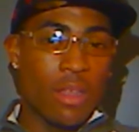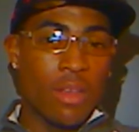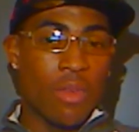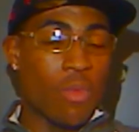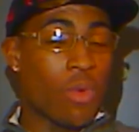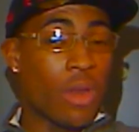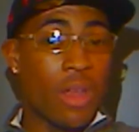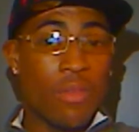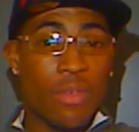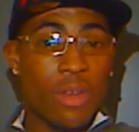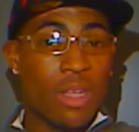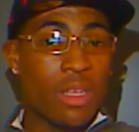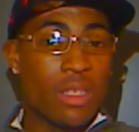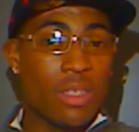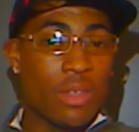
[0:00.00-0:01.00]
Whatever
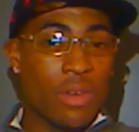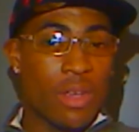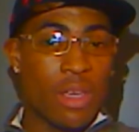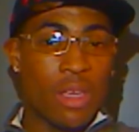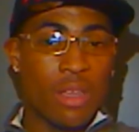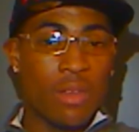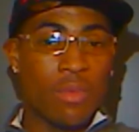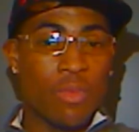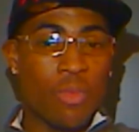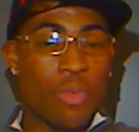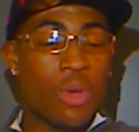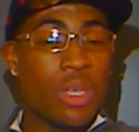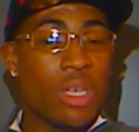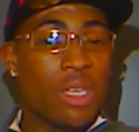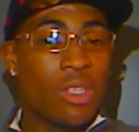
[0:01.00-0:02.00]
niche you're in,
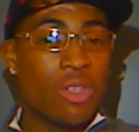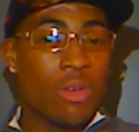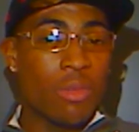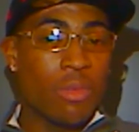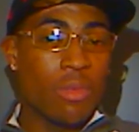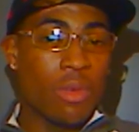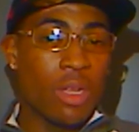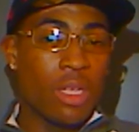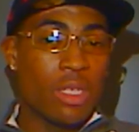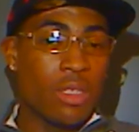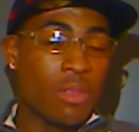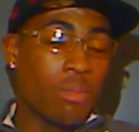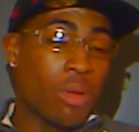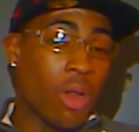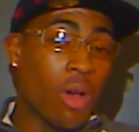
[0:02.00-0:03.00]
read your niche's
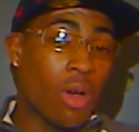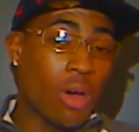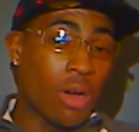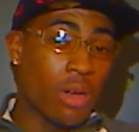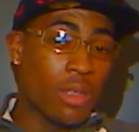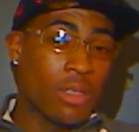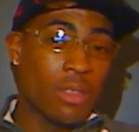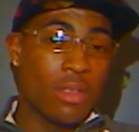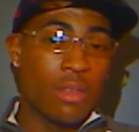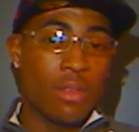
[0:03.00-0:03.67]
blogs.